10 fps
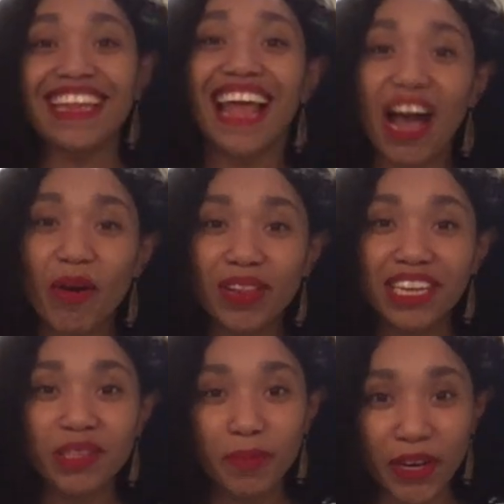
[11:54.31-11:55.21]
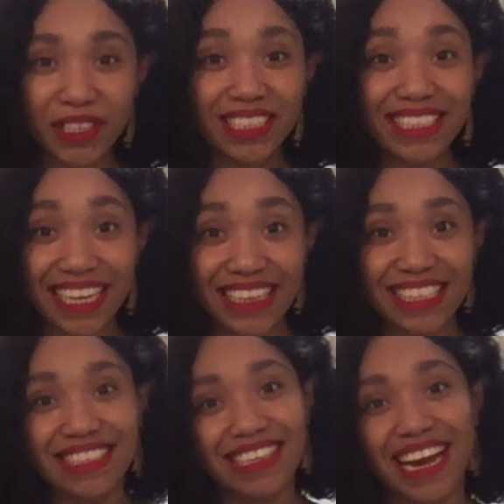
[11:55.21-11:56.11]
I would like to personally take
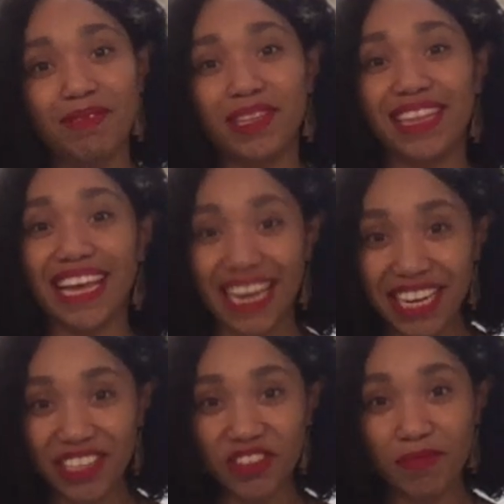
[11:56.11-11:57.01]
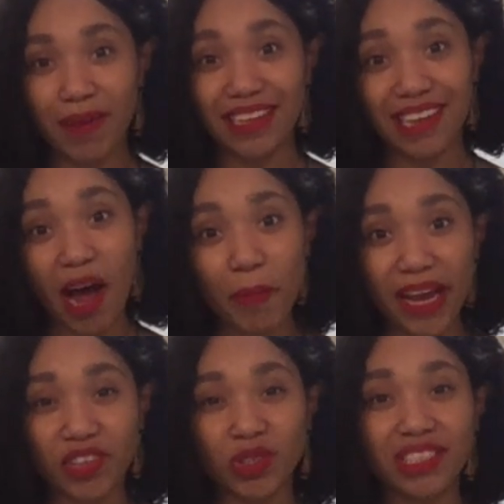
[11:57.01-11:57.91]
this time to thank each of my top
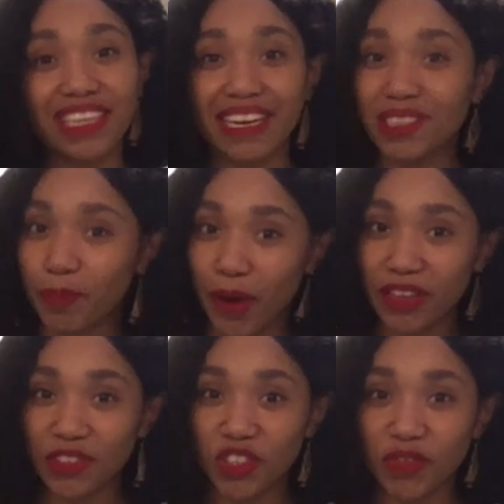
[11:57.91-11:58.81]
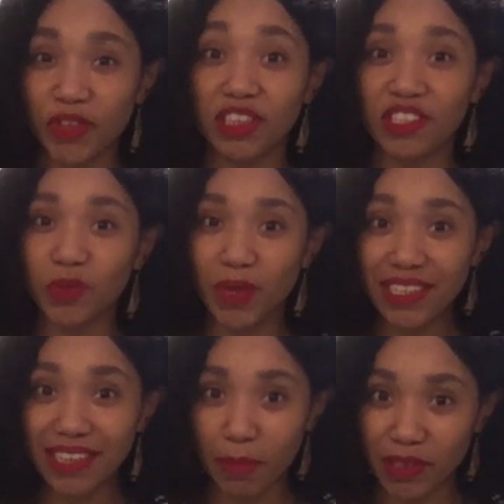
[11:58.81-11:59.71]
patrons and sponsors for this
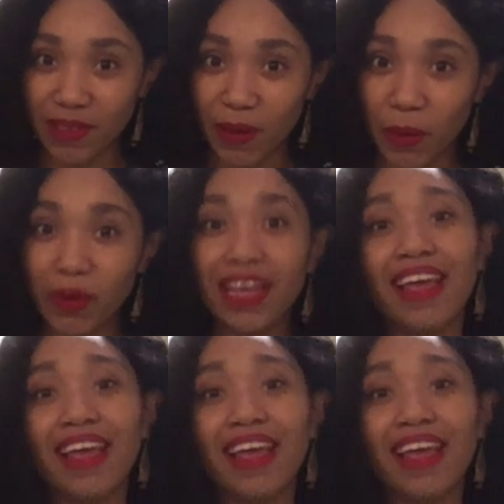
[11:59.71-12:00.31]
week's episode.